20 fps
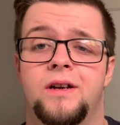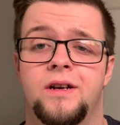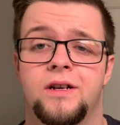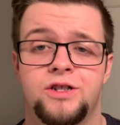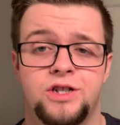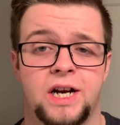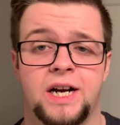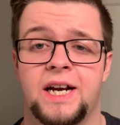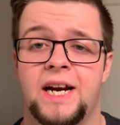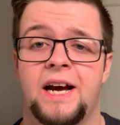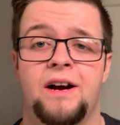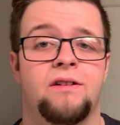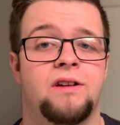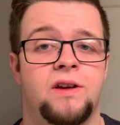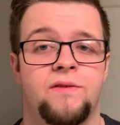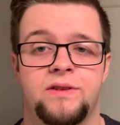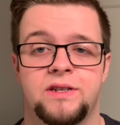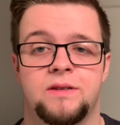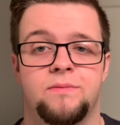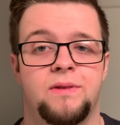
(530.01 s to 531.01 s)
Check it out,
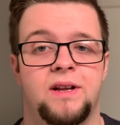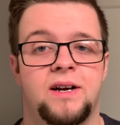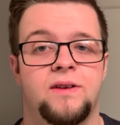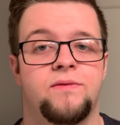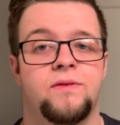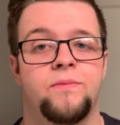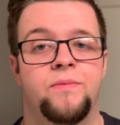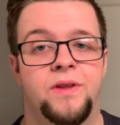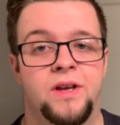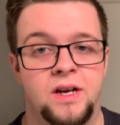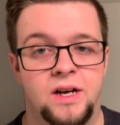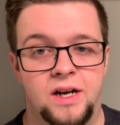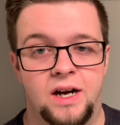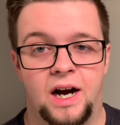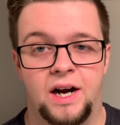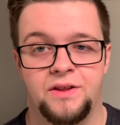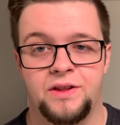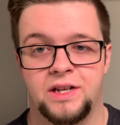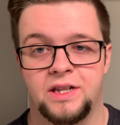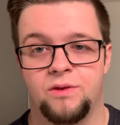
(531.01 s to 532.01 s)
give it some love.
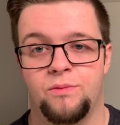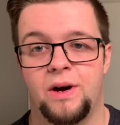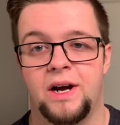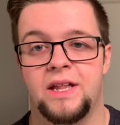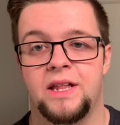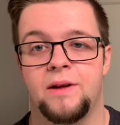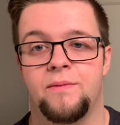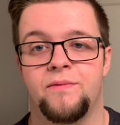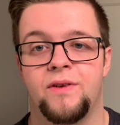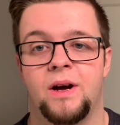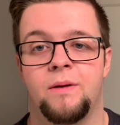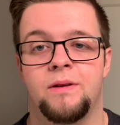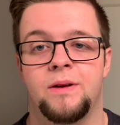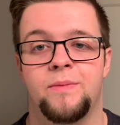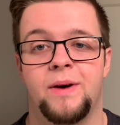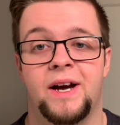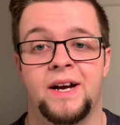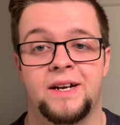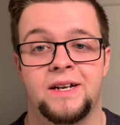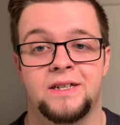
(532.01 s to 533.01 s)
I think the way they invite me
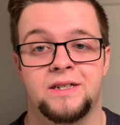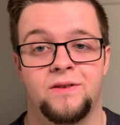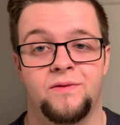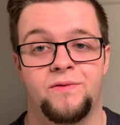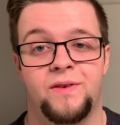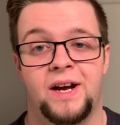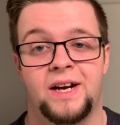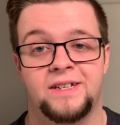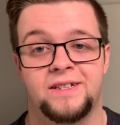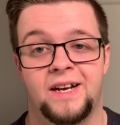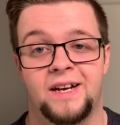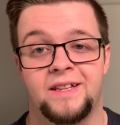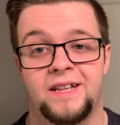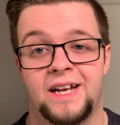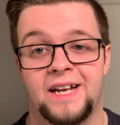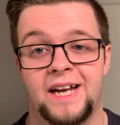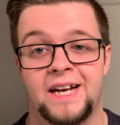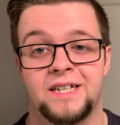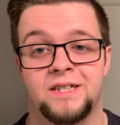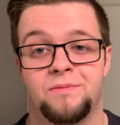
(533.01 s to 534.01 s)
back is the fact that
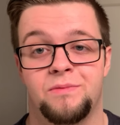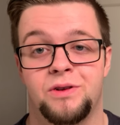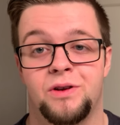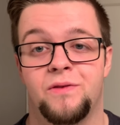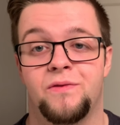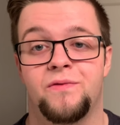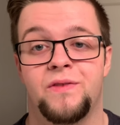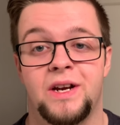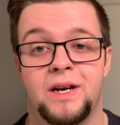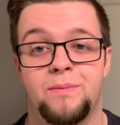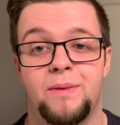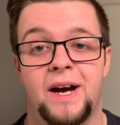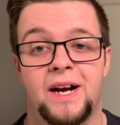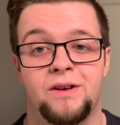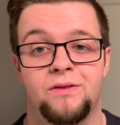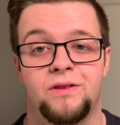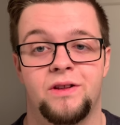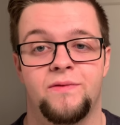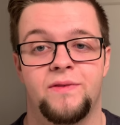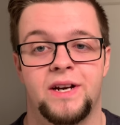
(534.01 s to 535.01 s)
they get some good feedback
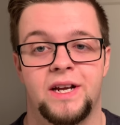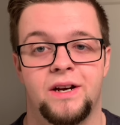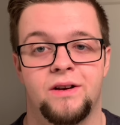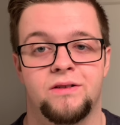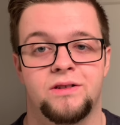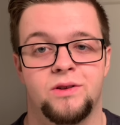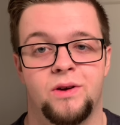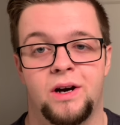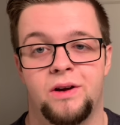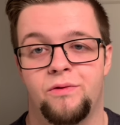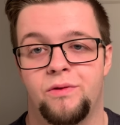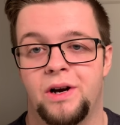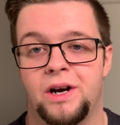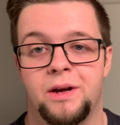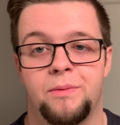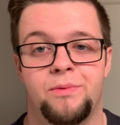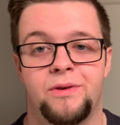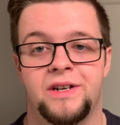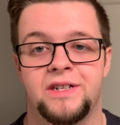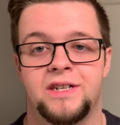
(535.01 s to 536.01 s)
on the video, so I'd
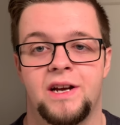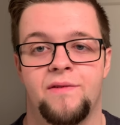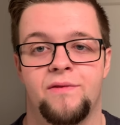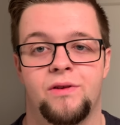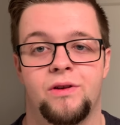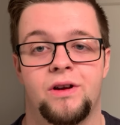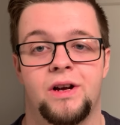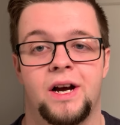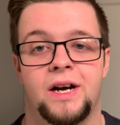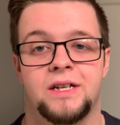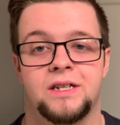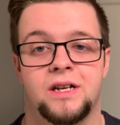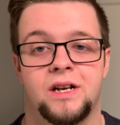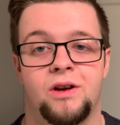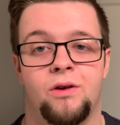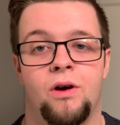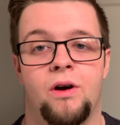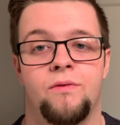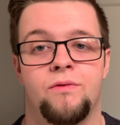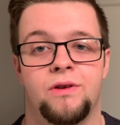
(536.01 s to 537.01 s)
really appreciate if you guys could
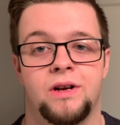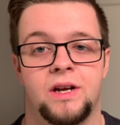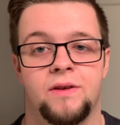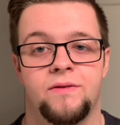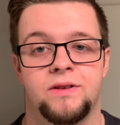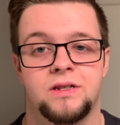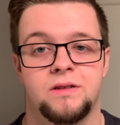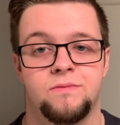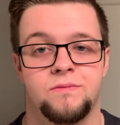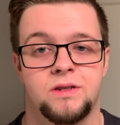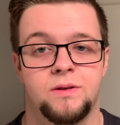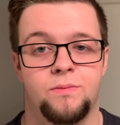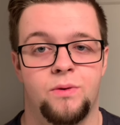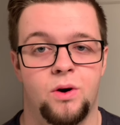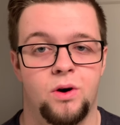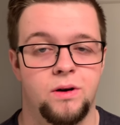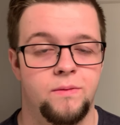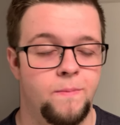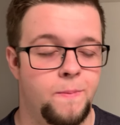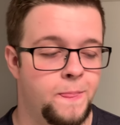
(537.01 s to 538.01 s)
go over and give it some
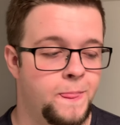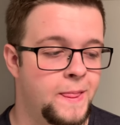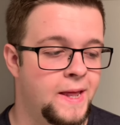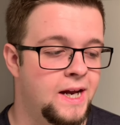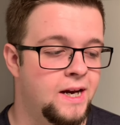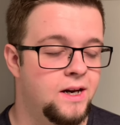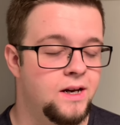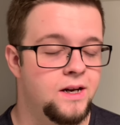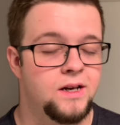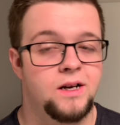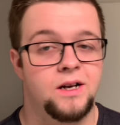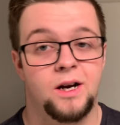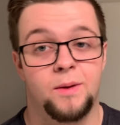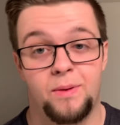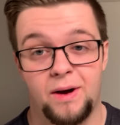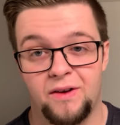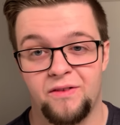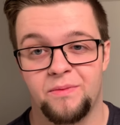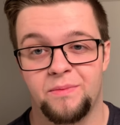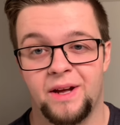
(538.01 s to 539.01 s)
support.
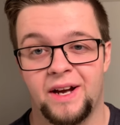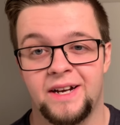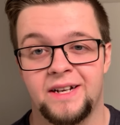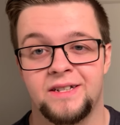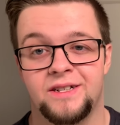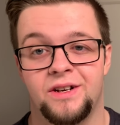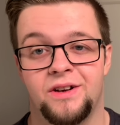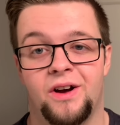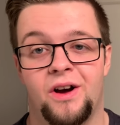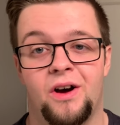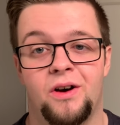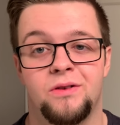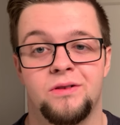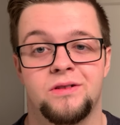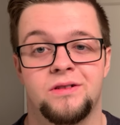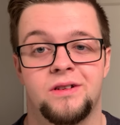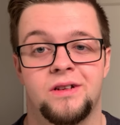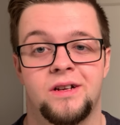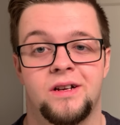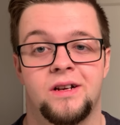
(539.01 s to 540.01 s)
Apart from that, it's your
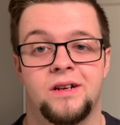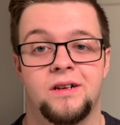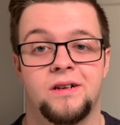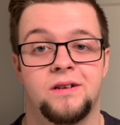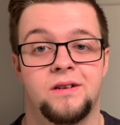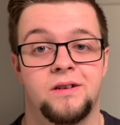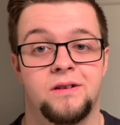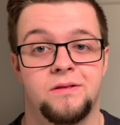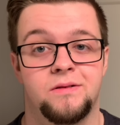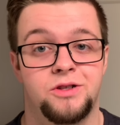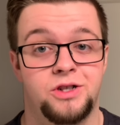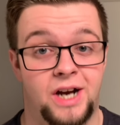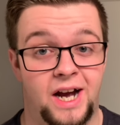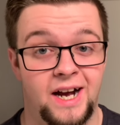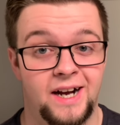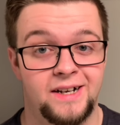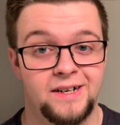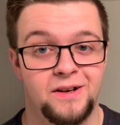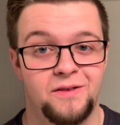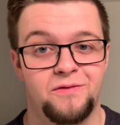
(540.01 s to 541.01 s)
host,
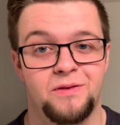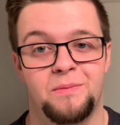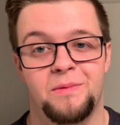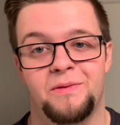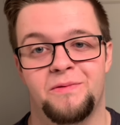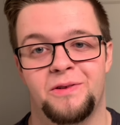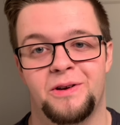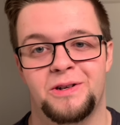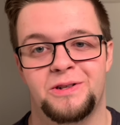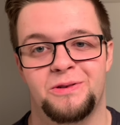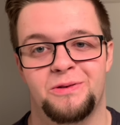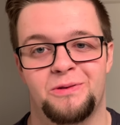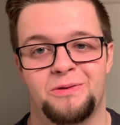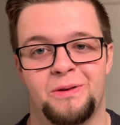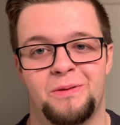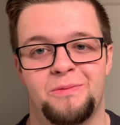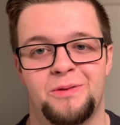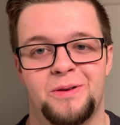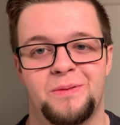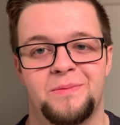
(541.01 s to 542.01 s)
Jack, from The Virtual
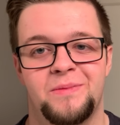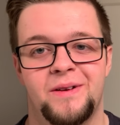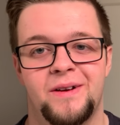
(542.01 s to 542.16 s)
Groomroom.